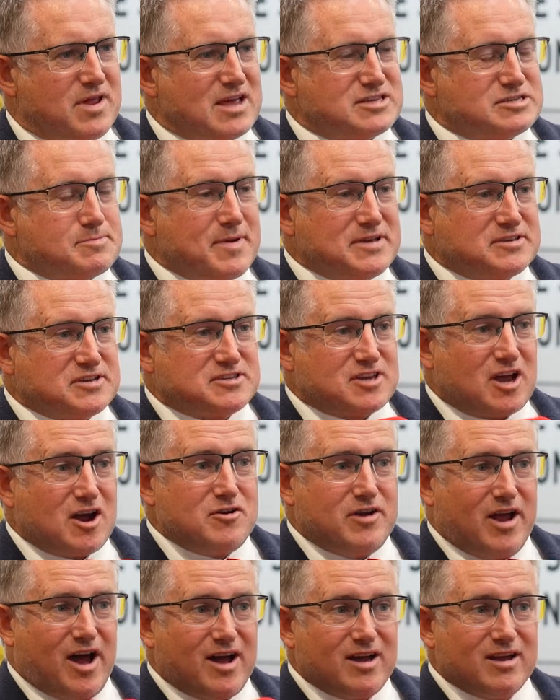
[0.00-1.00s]
mean, as a business
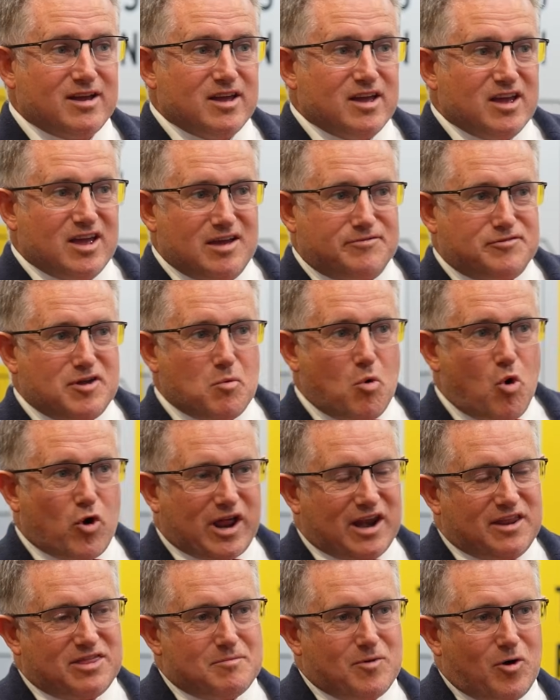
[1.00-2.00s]
owner, if you walk
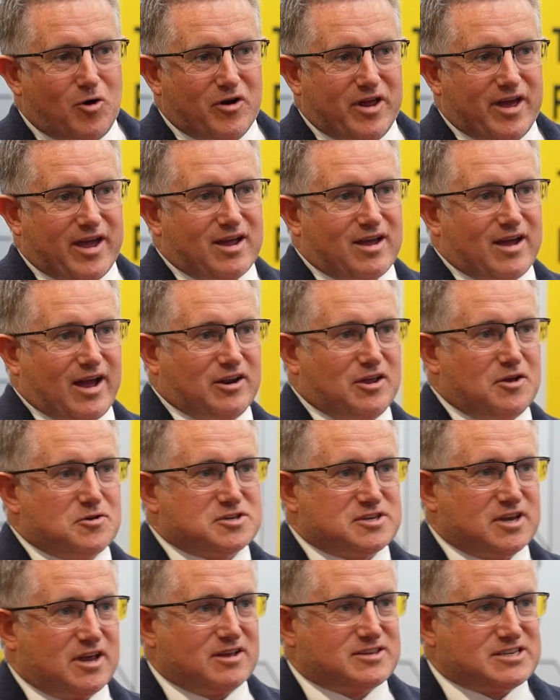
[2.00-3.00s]
in in the morning and you
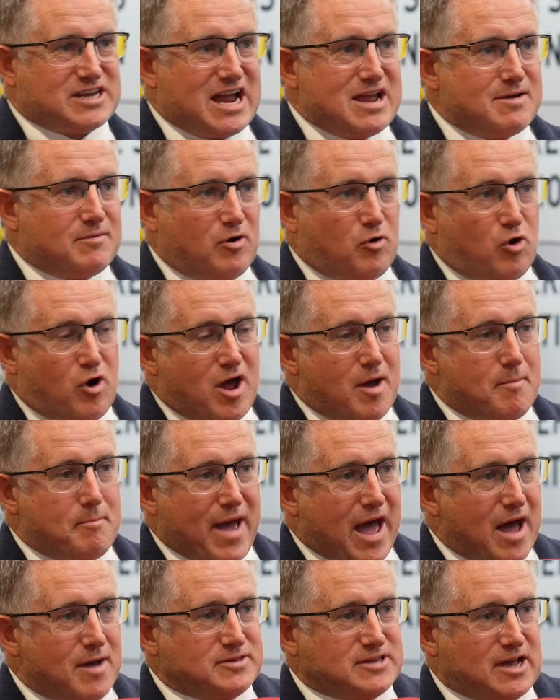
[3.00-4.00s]
see a, ta a,
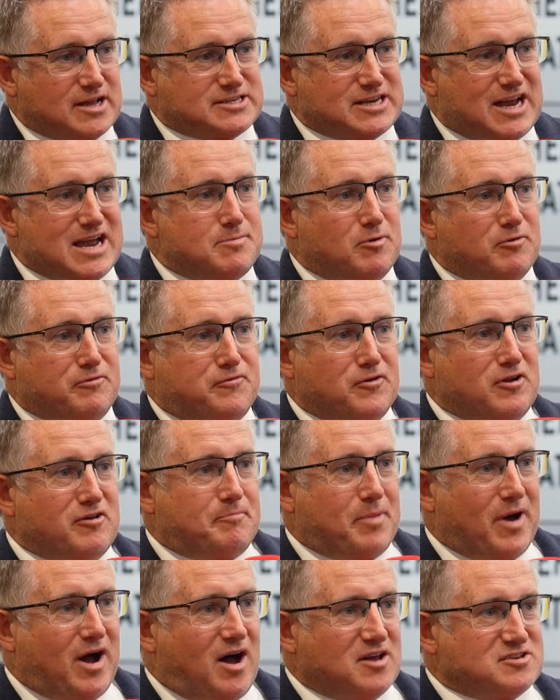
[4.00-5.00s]
a, a table full
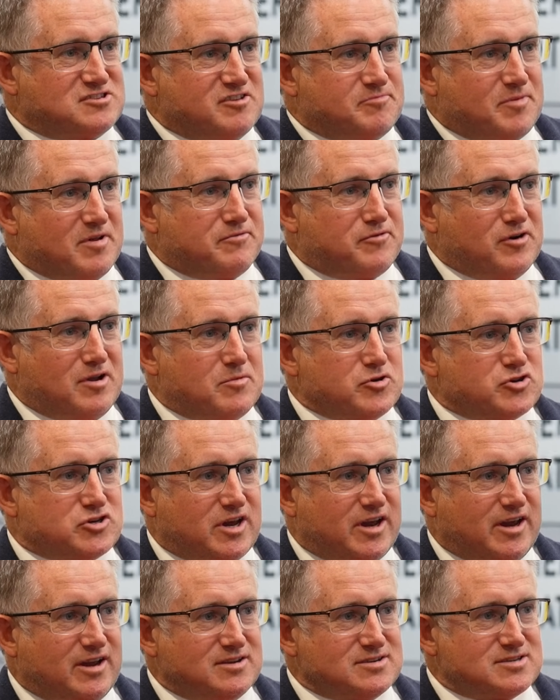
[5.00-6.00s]
of parts that have been fully
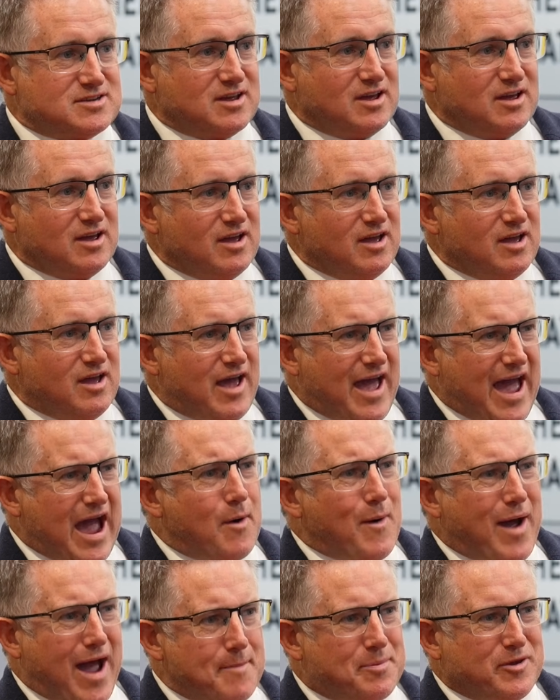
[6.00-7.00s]
machined,
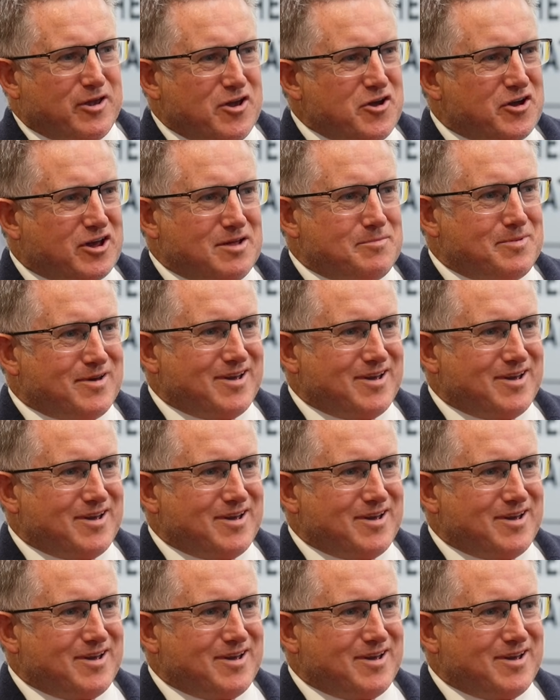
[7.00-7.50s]
how happy are you going to